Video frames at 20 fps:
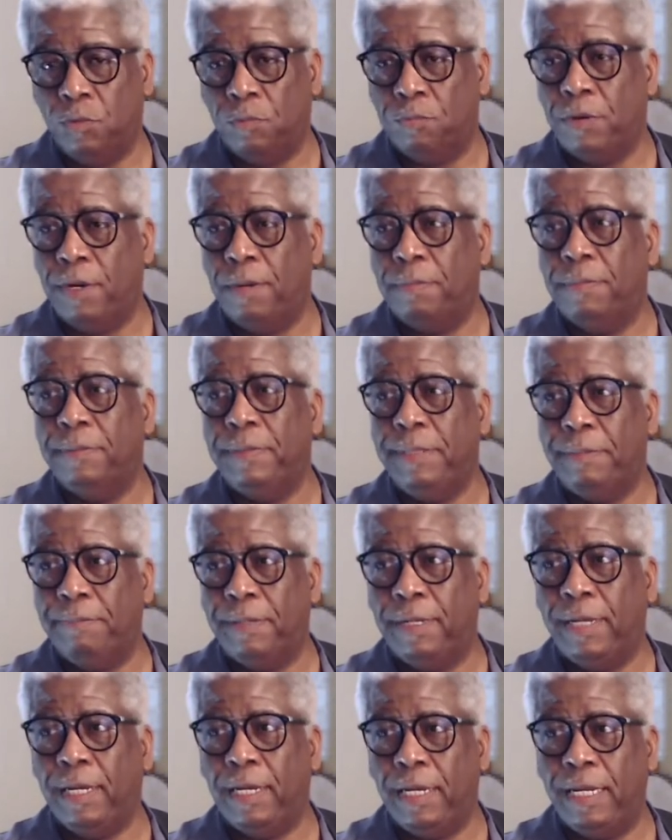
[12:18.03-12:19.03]
We're probably
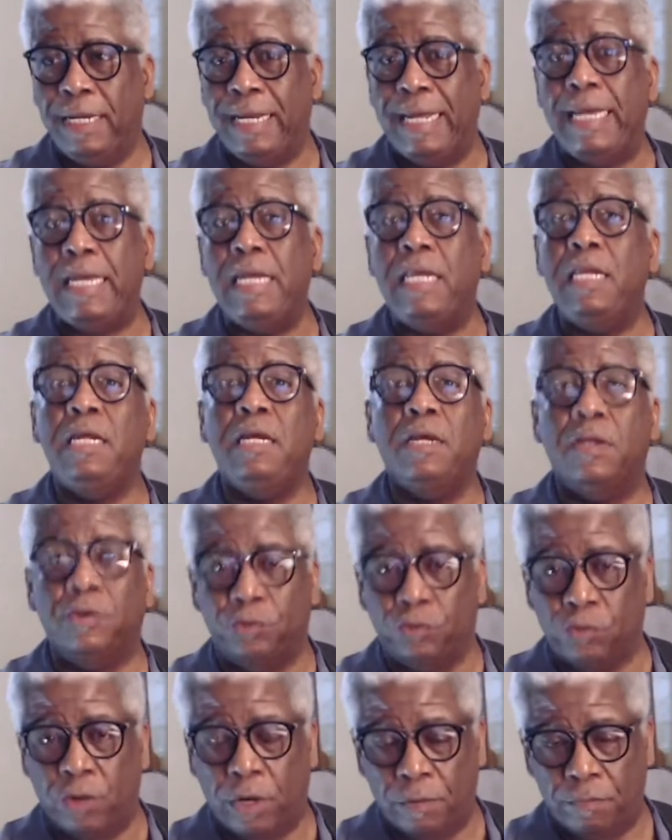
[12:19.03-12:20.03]
playing an Indian
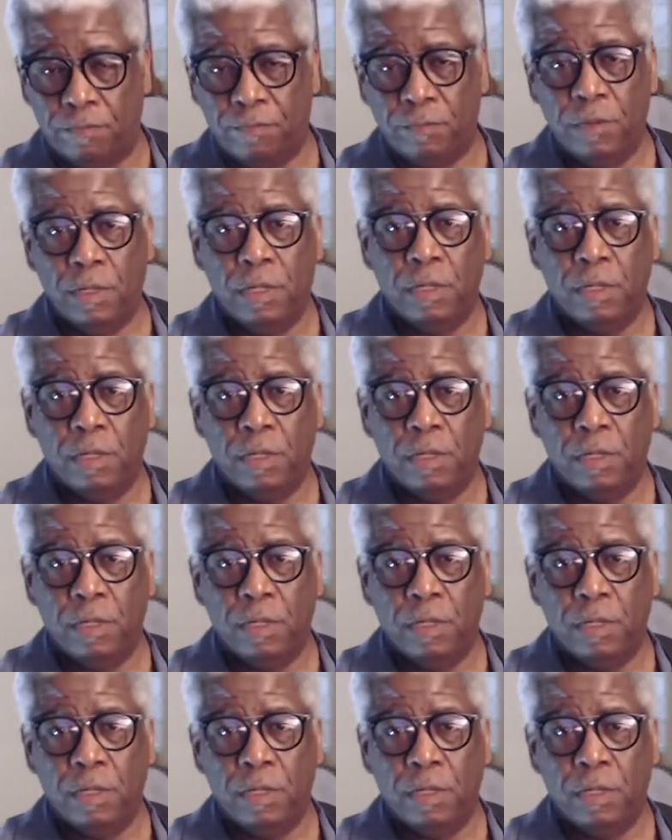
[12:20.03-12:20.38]
drum